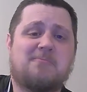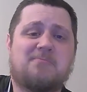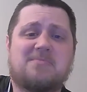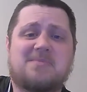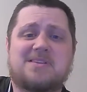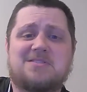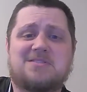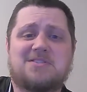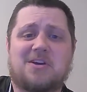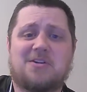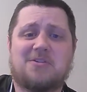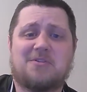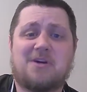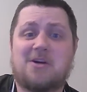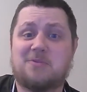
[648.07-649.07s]

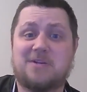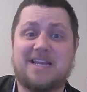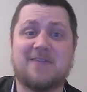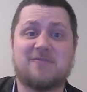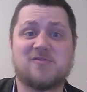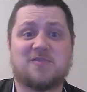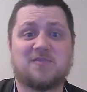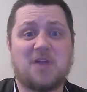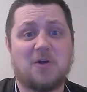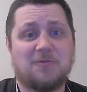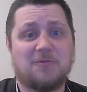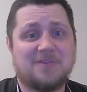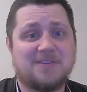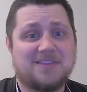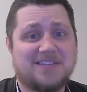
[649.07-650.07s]
So I would never have
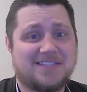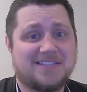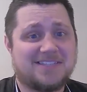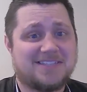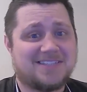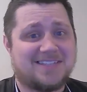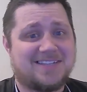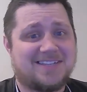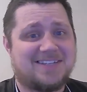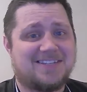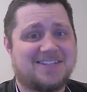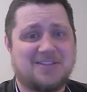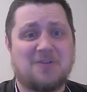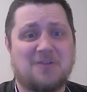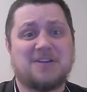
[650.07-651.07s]
known that,
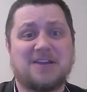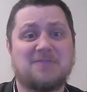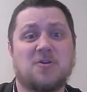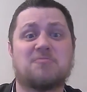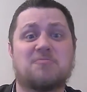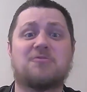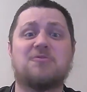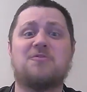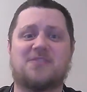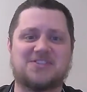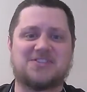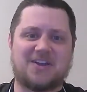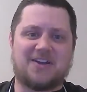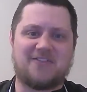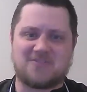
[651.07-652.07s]
I would have no proof
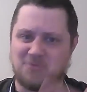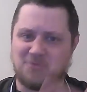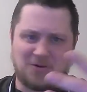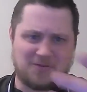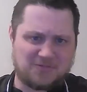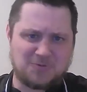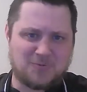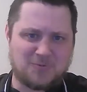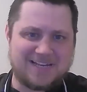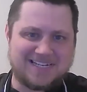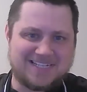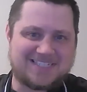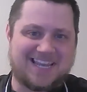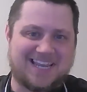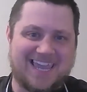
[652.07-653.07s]
aside from all of you
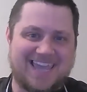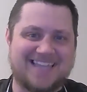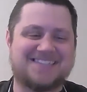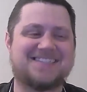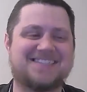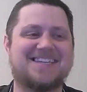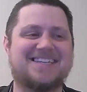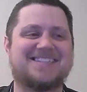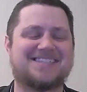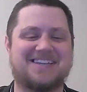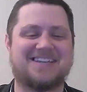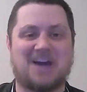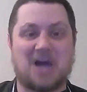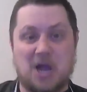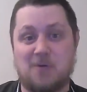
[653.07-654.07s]
witnessing it that
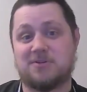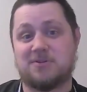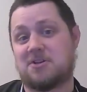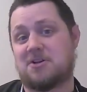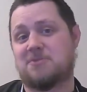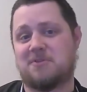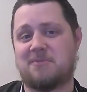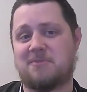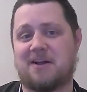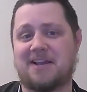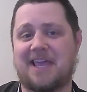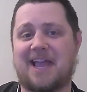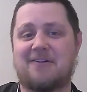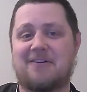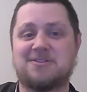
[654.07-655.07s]
I was on with Barney
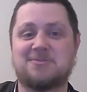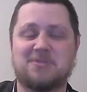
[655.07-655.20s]
Harris.